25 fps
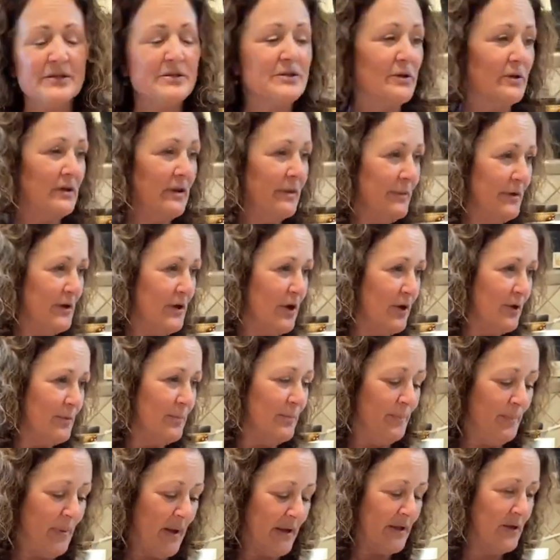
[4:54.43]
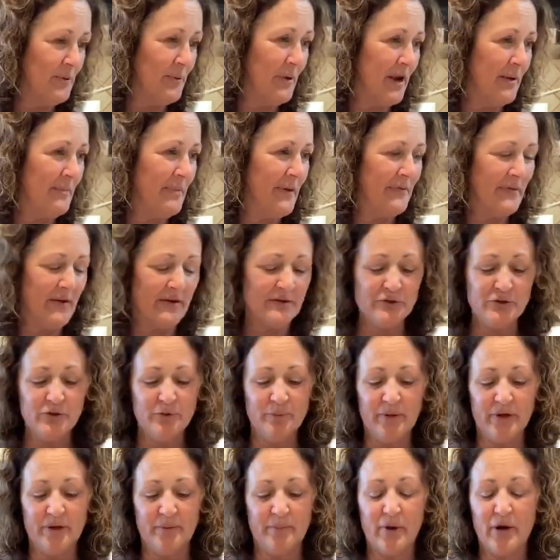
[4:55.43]
So let me know exactly when I'm at that
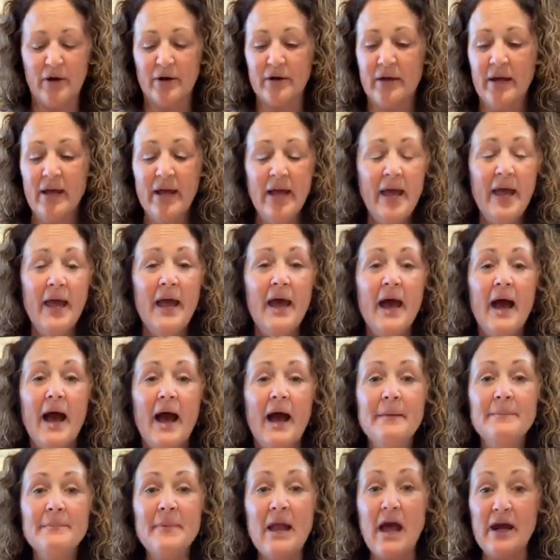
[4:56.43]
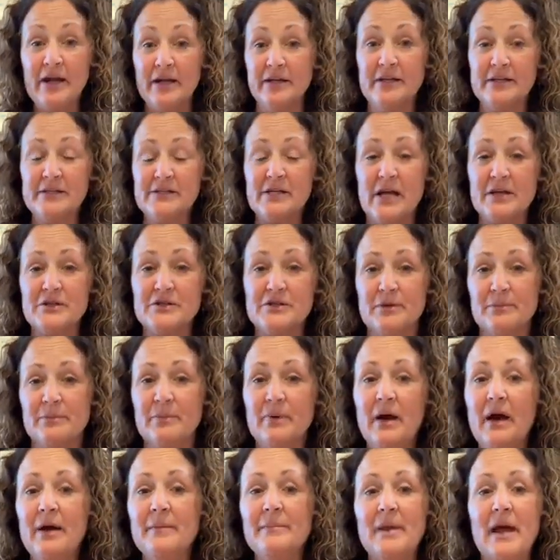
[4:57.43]
2-minute mark. I'm not going to touch them.
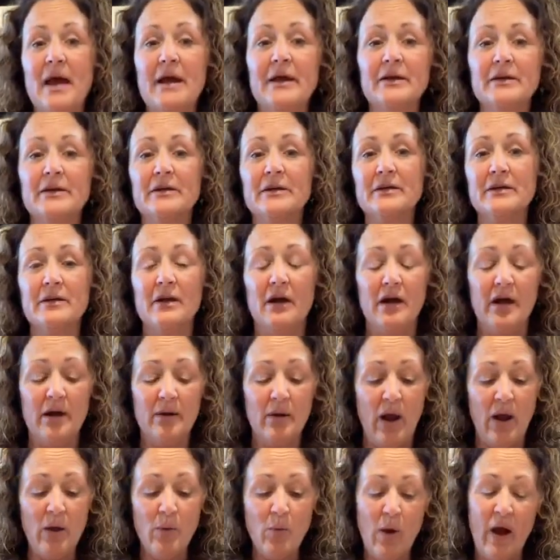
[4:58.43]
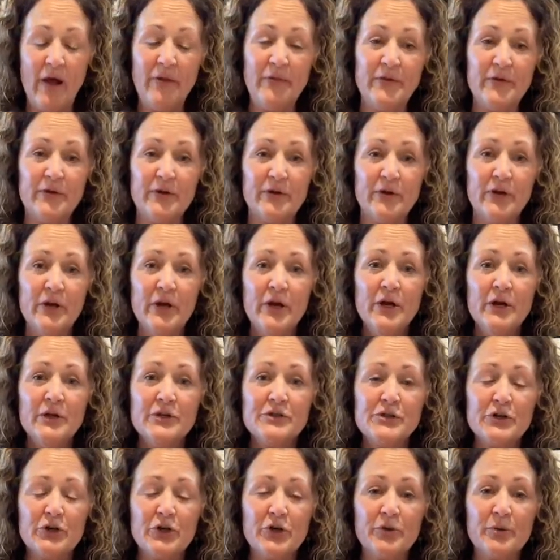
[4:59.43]
I'm not going to, I want there
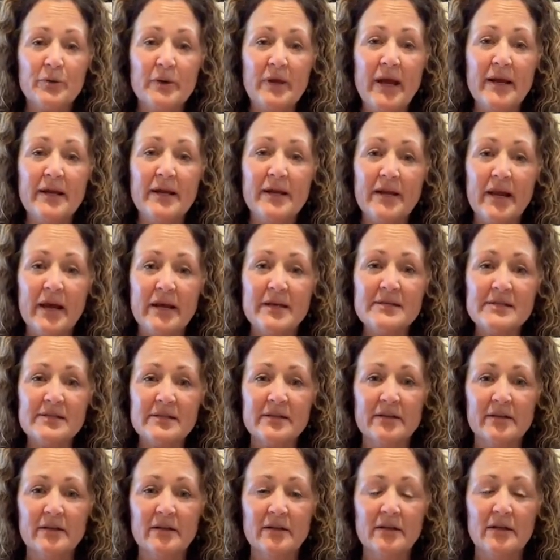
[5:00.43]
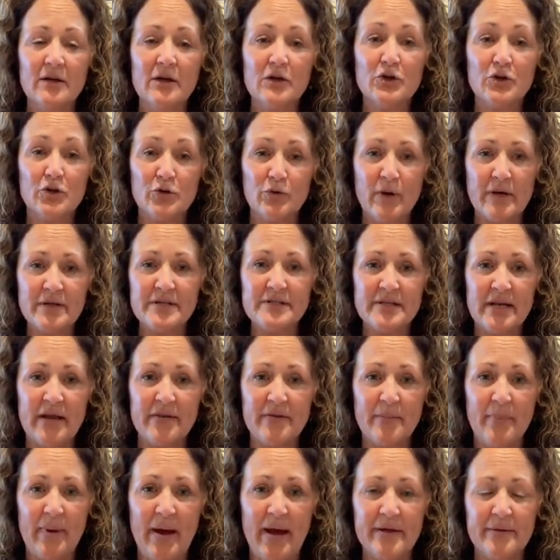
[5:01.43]
to create a nice little crust on the
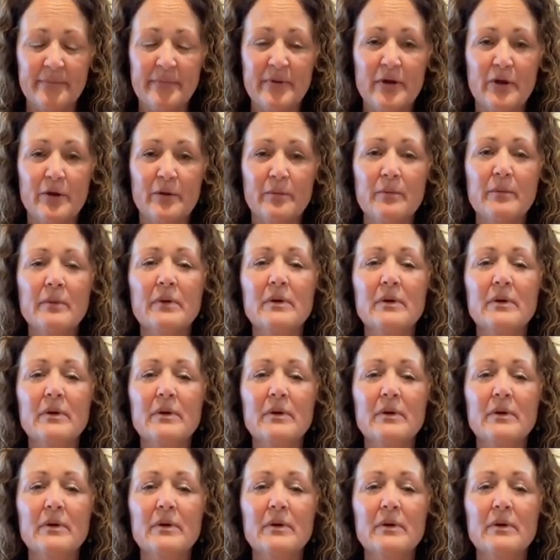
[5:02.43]
bottom there.